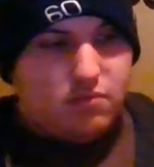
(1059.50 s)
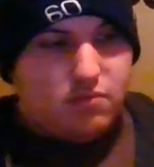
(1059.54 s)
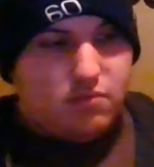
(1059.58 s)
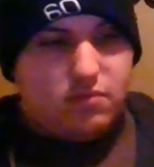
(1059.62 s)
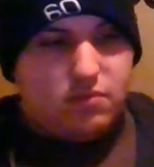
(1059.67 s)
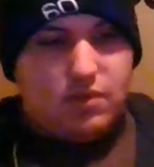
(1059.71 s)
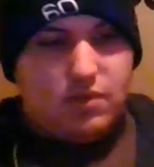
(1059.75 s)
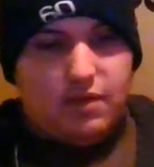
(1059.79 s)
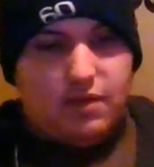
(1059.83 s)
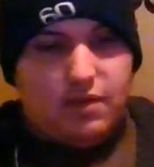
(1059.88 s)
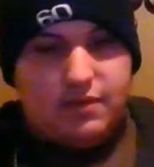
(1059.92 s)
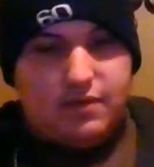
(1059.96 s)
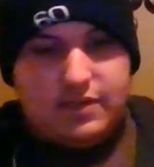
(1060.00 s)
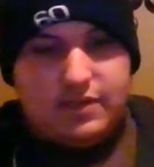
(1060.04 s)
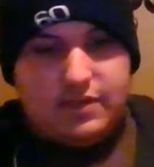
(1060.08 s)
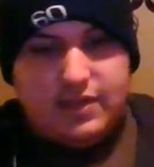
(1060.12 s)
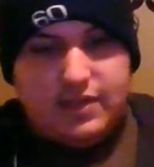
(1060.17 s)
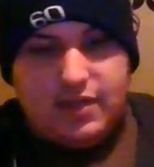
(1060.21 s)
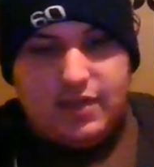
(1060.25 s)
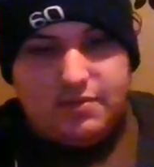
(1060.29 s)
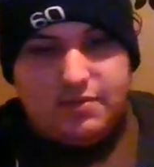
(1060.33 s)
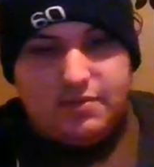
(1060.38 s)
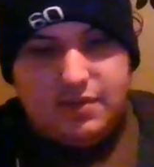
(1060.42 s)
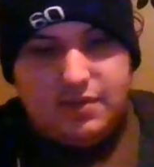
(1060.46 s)
Not want to
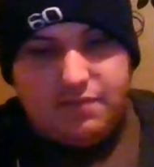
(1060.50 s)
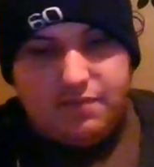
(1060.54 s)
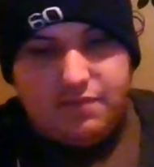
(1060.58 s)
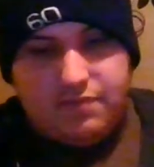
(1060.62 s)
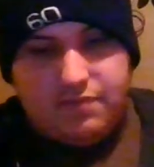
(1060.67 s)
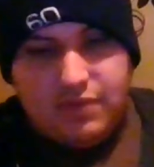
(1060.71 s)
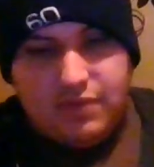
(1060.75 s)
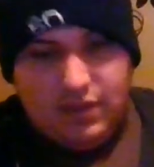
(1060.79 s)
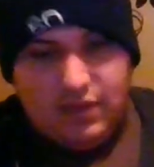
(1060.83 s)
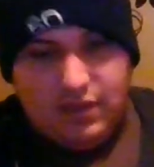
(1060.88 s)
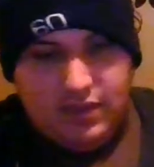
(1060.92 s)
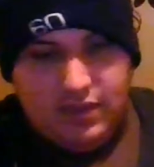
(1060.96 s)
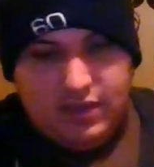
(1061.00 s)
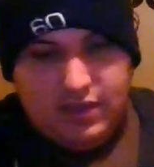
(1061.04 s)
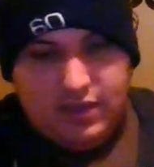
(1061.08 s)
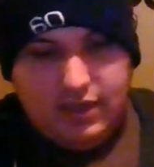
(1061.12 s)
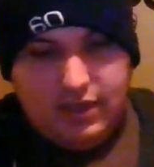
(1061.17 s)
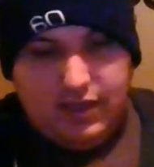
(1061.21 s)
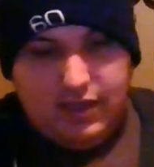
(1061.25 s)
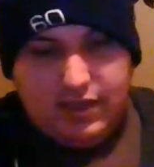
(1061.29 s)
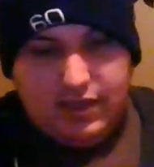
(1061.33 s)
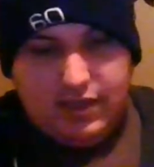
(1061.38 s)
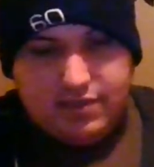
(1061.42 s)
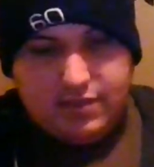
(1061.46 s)
stay up. So
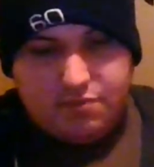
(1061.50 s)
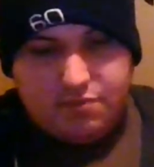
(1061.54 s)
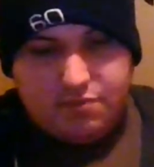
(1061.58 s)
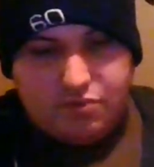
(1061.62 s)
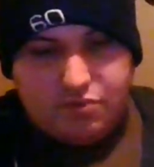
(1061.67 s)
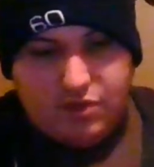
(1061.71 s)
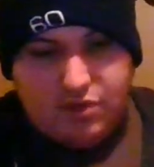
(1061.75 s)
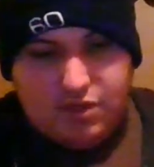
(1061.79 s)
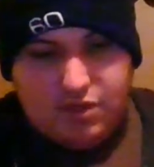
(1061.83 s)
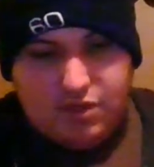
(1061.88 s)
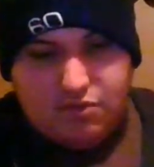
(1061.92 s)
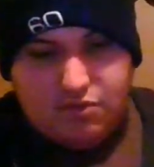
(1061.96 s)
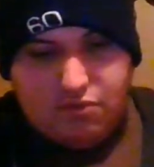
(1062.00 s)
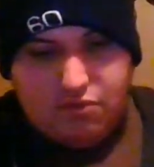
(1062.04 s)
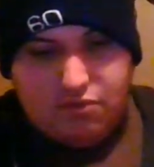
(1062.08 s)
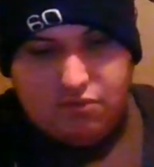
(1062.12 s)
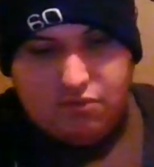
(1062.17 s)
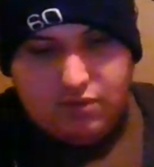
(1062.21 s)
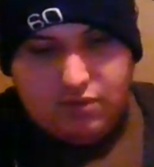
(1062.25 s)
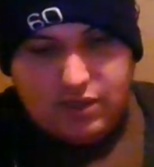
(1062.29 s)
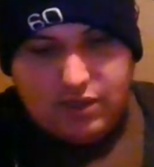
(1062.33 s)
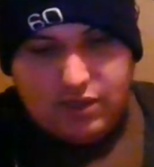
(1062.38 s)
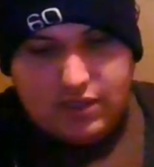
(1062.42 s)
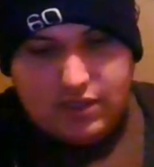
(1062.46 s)
I got some pretty
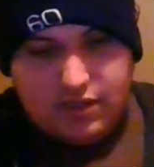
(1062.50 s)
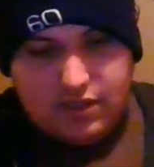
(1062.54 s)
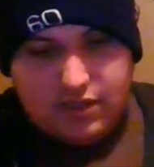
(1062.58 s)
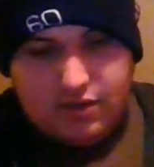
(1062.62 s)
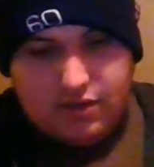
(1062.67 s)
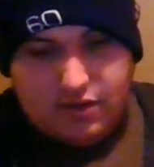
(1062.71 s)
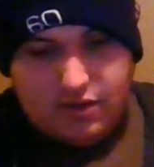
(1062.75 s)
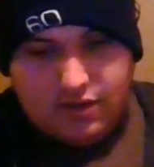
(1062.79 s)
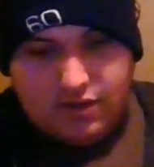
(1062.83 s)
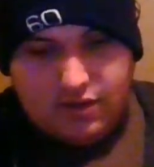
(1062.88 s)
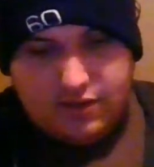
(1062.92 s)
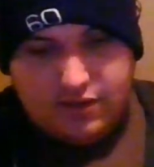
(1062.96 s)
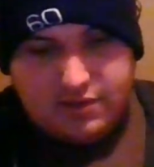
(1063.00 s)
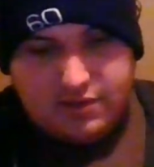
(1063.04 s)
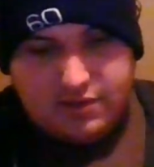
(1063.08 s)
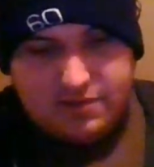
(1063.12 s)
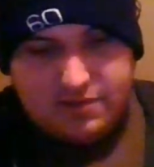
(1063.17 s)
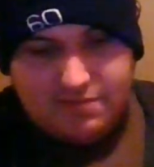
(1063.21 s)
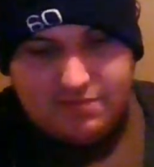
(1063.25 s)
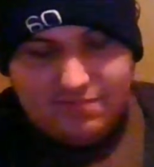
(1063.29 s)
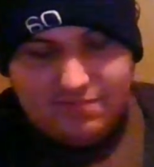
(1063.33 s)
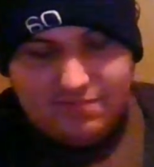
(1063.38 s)
cool looking cards.